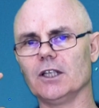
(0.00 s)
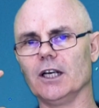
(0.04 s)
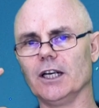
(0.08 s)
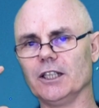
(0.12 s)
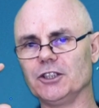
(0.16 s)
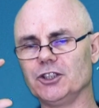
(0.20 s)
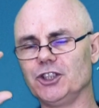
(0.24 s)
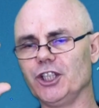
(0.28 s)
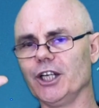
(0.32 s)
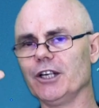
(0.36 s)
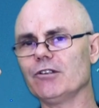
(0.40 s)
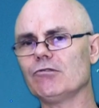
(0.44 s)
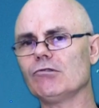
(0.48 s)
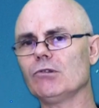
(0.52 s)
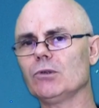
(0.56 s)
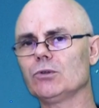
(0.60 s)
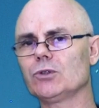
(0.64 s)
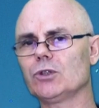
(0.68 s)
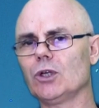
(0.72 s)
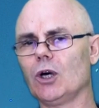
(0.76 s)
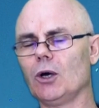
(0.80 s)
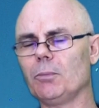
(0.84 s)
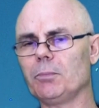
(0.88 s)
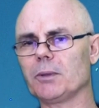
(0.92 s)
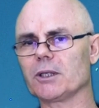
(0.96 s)
a general
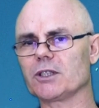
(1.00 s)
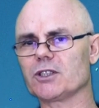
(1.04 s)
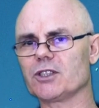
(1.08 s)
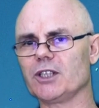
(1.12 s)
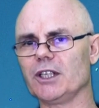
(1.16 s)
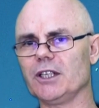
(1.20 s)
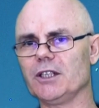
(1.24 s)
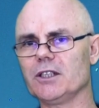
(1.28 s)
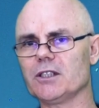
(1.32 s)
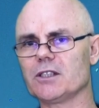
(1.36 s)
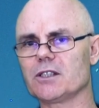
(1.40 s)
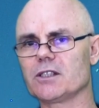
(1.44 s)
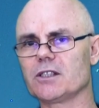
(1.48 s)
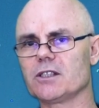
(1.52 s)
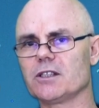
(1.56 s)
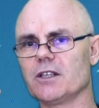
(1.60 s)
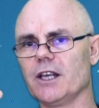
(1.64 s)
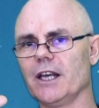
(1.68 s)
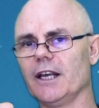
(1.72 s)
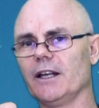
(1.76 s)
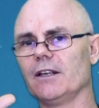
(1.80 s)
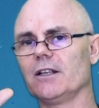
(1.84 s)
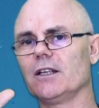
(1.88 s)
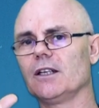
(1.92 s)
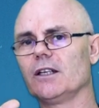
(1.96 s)
topic sentence
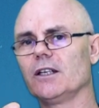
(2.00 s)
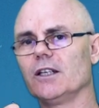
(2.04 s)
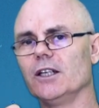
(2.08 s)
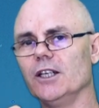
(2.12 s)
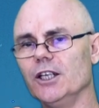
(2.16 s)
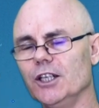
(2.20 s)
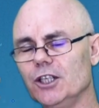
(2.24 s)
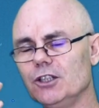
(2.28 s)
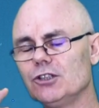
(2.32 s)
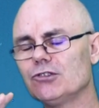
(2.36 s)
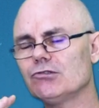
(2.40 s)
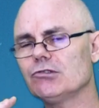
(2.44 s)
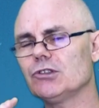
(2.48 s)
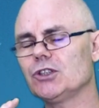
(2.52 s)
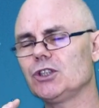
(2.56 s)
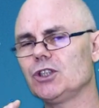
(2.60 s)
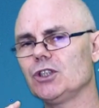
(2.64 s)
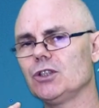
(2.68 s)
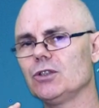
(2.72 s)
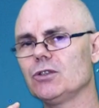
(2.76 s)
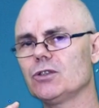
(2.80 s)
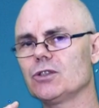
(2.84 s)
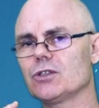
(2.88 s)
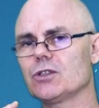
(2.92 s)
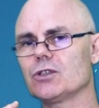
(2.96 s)
that
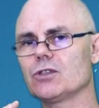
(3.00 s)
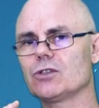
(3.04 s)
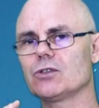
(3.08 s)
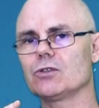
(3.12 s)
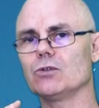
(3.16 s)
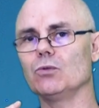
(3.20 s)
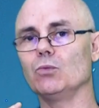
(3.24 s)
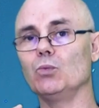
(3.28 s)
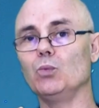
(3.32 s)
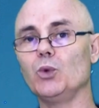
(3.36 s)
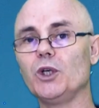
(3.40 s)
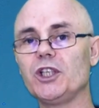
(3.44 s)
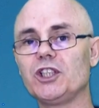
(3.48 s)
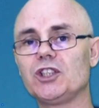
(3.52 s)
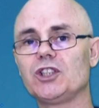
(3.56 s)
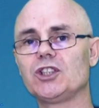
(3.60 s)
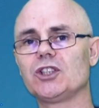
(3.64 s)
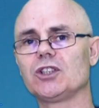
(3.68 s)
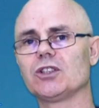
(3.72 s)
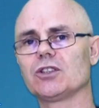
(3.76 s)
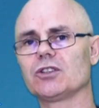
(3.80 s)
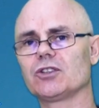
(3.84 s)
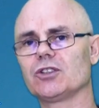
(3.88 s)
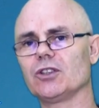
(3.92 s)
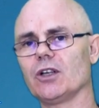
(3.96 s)
introduces
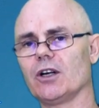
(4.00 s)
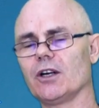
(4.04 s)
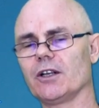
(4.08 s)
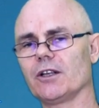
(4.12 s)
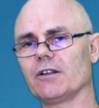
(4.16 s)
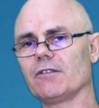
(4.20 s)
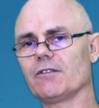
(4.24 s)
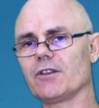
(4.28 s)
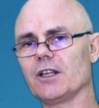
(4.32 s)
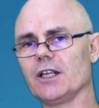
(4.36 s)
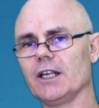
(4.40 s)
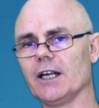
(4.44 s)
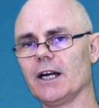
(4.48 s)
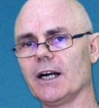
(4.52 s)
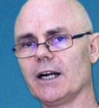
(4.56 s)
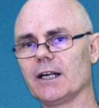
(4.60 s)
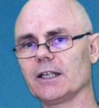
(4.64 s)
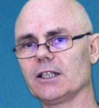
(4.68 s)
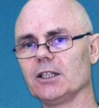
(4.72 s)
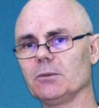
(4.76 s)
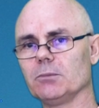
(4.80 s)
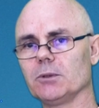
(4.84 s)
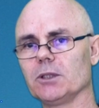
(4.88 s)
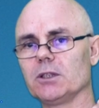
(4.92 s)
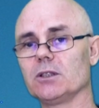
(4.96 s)
which side of the
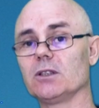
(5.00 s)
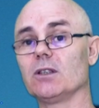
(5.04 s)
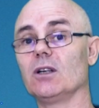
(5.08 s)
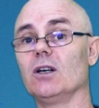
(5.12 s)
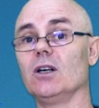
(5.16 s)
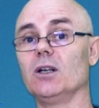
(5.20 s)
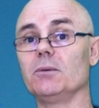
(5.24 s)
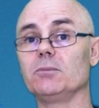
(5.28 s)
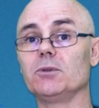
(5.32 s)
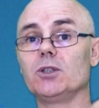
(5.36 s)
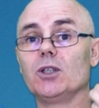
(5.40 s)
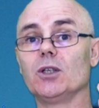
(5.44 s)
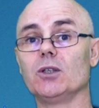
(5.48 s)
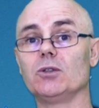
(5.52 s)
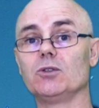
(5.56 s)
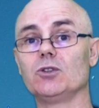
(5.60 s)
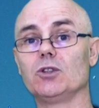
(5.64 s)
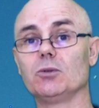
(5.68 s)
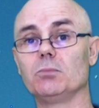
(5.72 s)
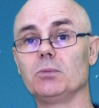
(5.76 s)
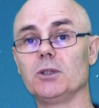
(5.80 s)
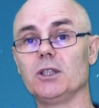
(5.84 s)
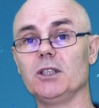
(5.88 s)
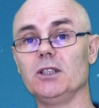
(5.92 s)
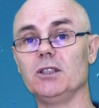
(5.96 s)
argument I'm going
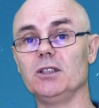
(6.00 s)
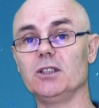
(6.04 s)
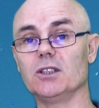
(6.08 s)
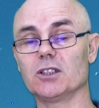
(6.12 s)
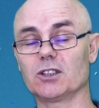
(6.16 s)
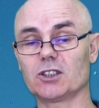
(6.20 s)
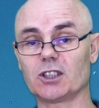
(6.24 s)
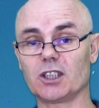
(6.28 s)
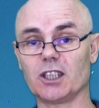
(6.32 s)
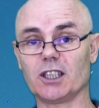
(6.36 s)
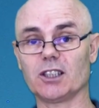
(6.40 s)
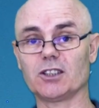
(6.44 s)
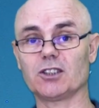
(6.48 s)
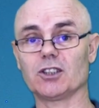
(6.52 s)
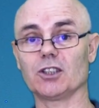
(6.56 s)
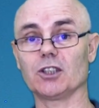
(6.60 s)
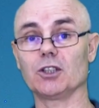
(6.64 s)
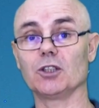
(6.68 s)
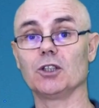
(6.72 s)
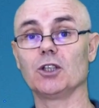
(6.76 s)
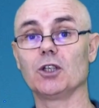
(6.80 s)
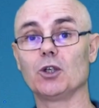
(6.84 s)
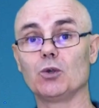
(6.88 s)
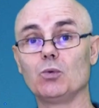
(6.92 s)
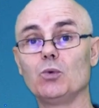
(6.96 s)
to be discussing,
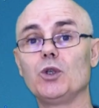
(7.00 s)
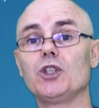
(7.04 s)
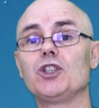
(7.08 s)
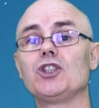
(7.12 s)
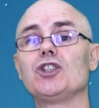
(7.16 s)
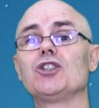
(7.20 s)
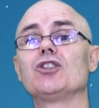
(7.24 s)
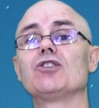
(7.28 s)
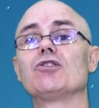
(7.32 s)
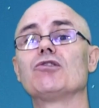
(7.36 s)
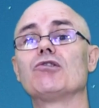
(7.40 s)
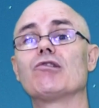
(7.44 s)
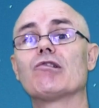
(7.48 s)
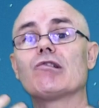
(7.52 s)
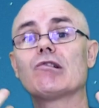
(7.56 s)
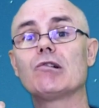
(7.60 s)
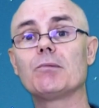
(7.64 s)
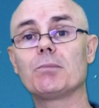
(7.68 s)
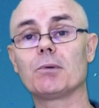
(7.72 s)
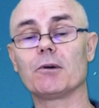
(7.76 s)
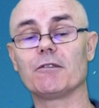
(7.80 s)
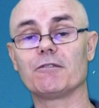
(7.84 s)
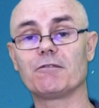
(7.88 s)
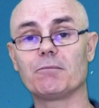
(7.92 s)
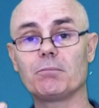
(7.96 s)
which
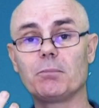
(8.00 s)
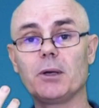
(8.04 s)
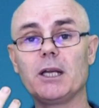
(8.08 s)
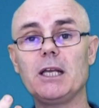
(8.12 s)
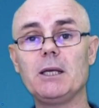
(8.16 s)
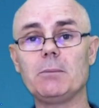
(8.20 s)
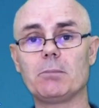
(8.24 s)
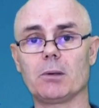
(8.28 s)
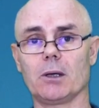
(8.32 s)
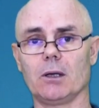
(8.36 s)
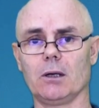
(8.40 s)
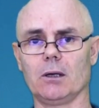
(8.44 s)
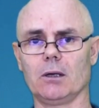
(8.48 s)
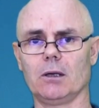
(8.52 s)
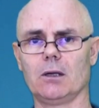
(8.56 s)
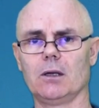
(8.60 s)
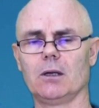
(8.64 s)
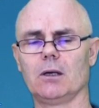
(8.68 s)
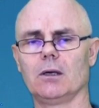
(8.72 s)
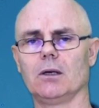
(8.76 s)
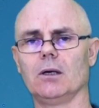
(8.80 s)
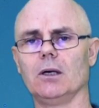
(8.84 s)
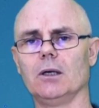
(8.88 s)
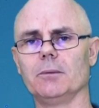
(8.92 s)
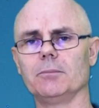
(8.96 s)
group of people
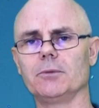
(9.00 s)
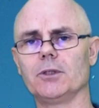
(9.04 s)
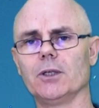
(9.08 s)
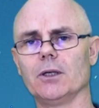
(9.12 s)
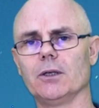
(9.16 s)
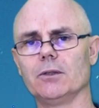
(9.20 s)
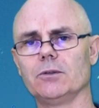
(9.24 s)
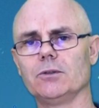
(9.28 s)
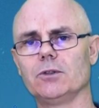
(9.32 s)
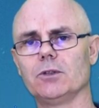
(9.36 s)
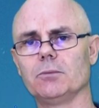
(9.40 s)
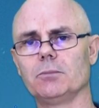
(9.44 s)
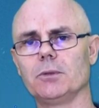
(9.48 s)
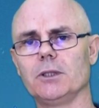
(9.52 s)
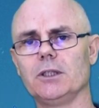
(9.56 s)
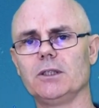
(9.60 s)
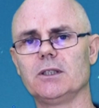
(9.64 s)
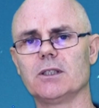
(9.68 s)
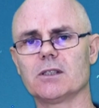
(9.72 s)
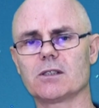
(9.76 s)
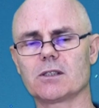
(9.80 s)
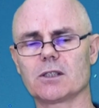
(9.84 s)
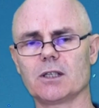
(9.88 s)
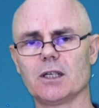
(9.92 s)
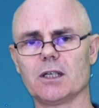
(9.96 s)
I'm going to be
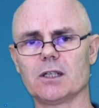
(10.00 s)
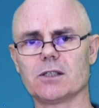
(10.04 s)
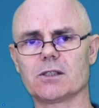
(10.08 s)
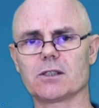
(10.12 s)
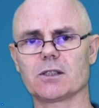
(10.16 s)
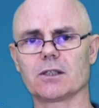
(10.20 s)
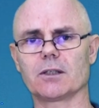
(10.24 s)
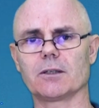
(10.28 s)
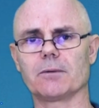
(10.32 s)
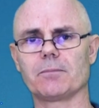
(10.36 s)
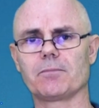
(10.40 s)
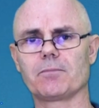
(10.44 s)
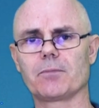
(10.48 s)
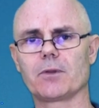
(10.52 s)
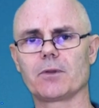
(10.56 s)
discussing.